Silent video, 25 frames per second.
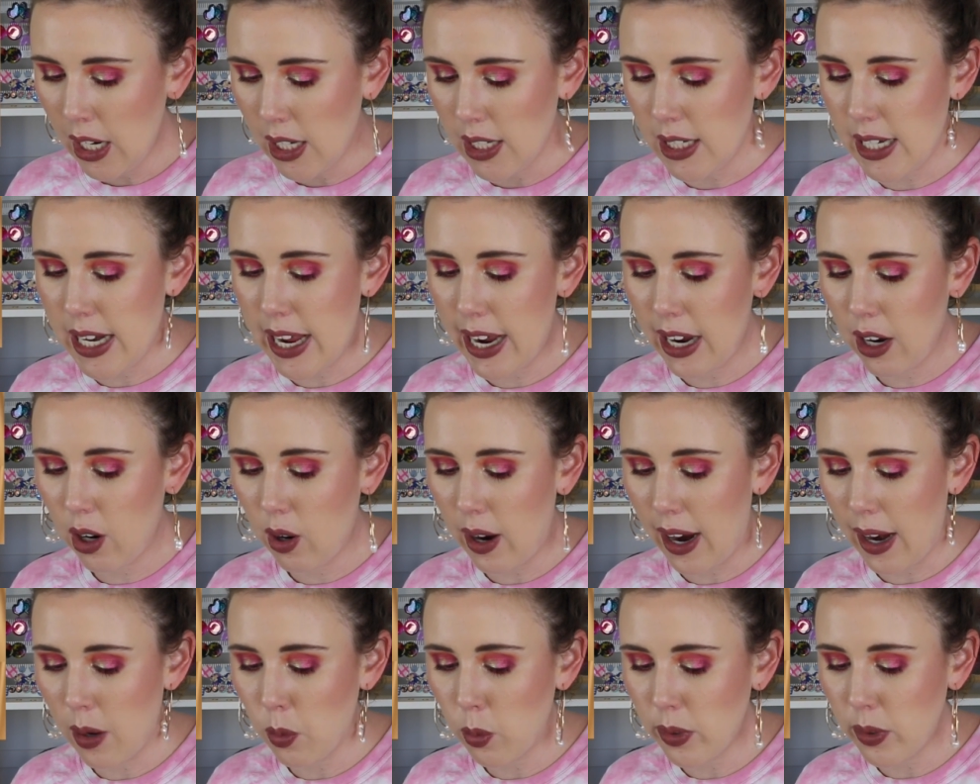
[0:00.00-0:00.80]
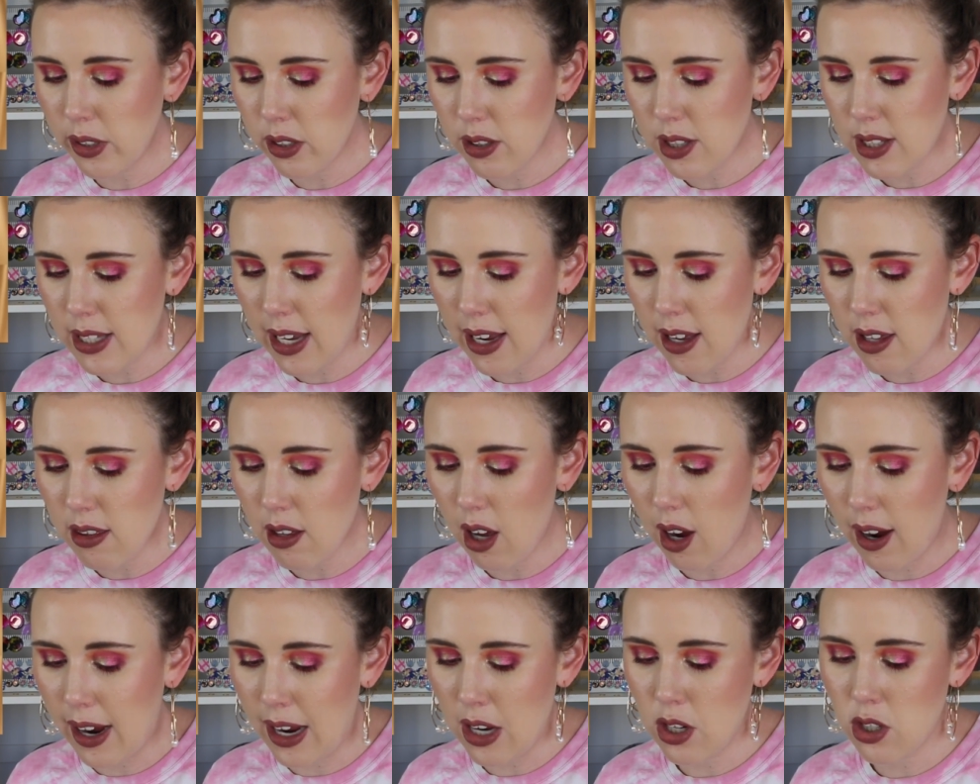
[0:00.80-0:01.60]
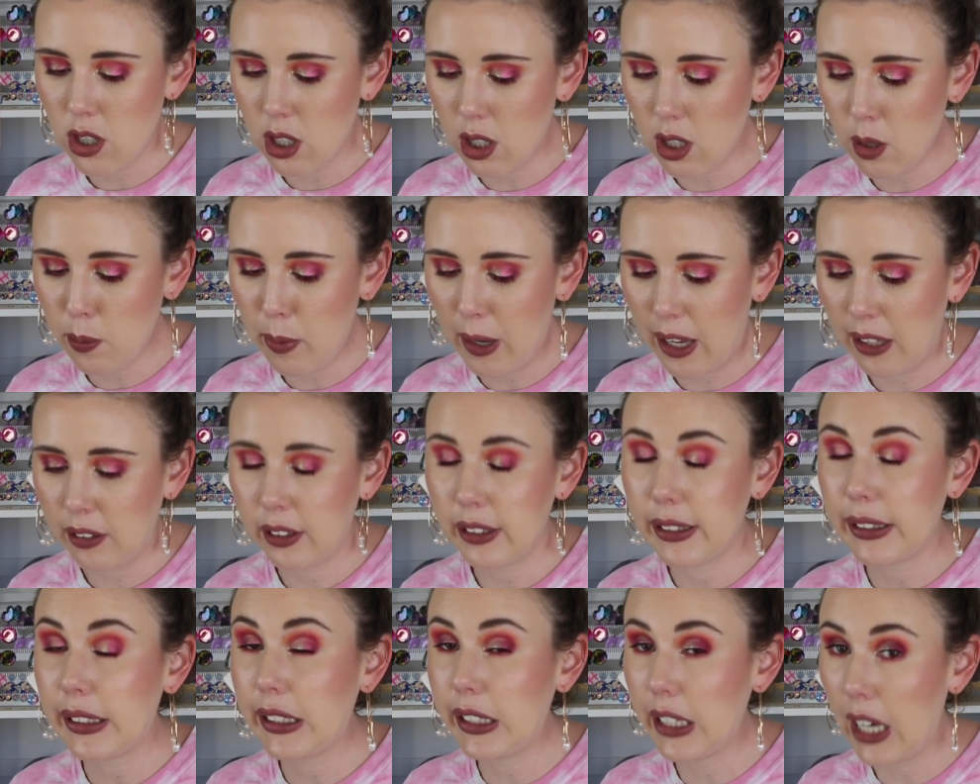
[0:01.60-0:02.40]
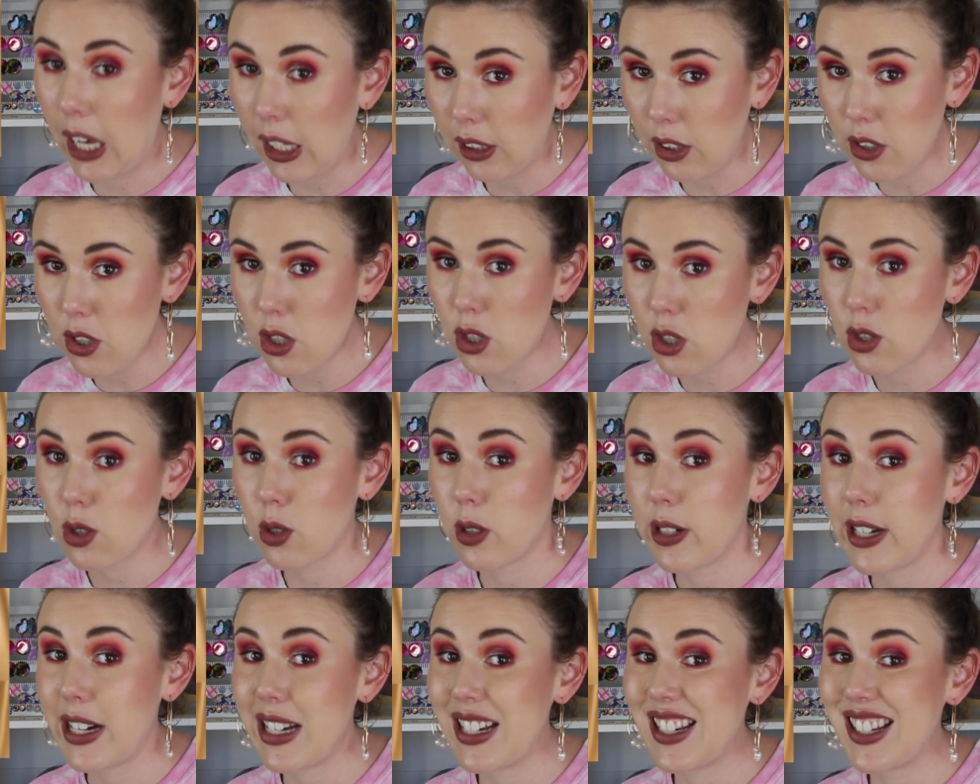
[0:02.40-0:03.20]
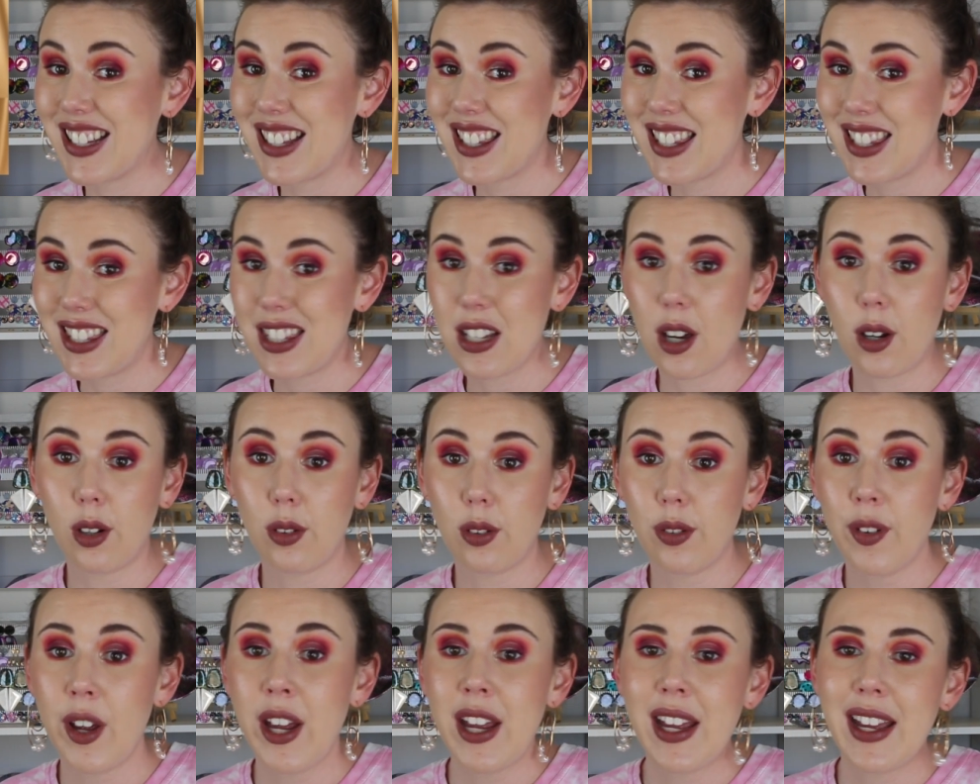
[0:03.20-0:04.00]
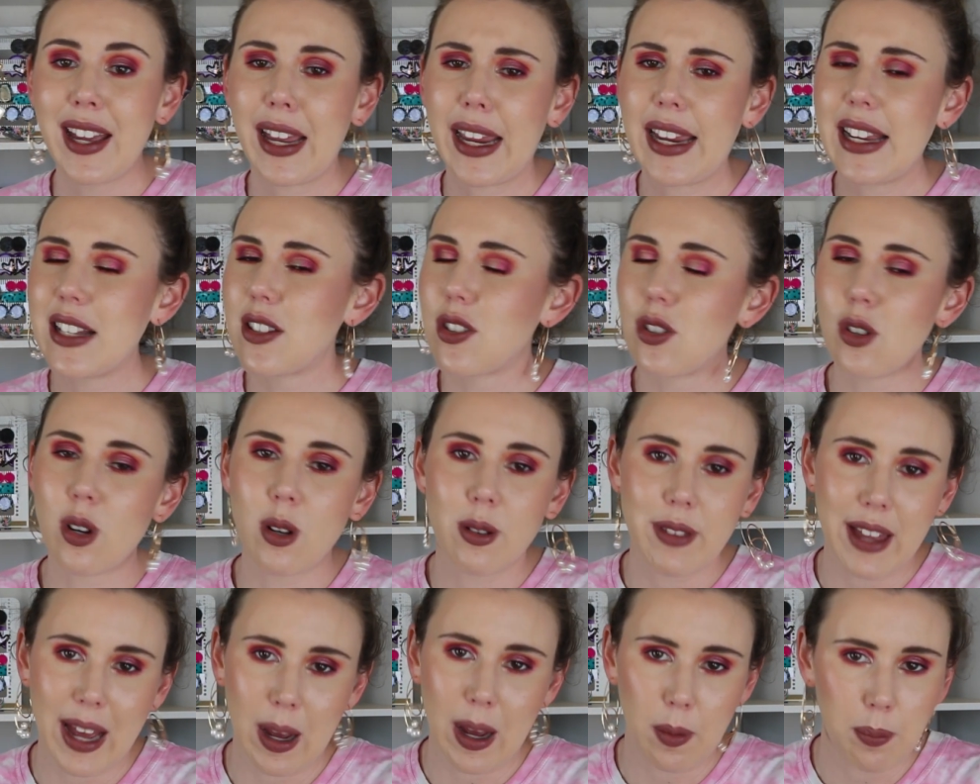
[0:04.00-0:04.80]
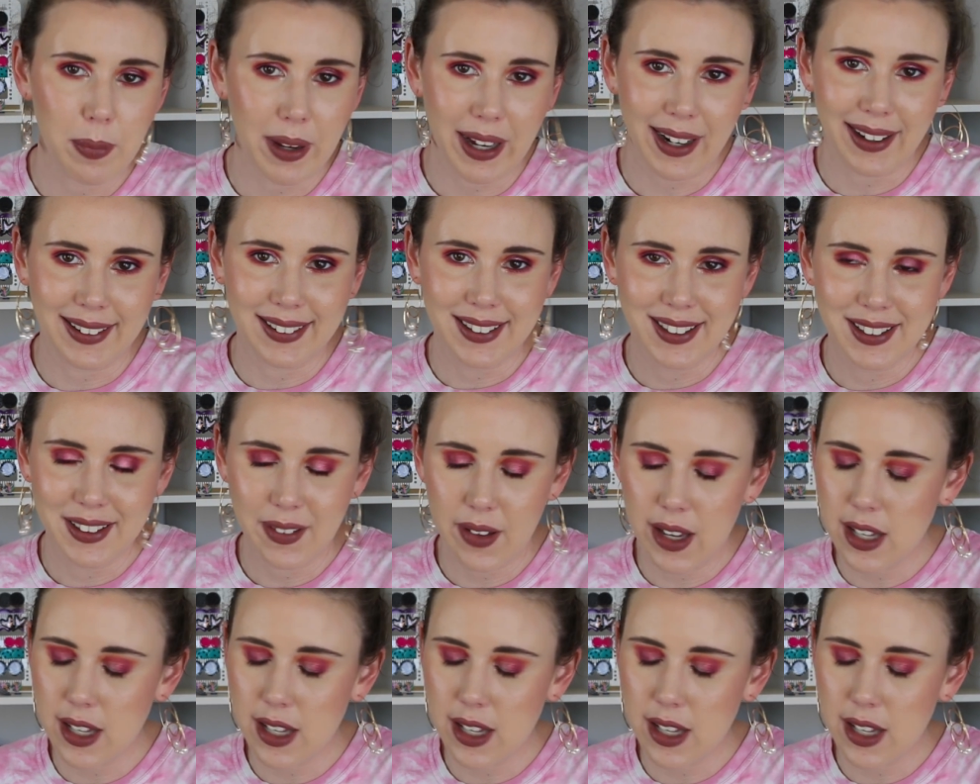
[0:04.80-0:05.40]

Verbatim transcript: now i will say the eyeshadow palette color story itself it's not that bad.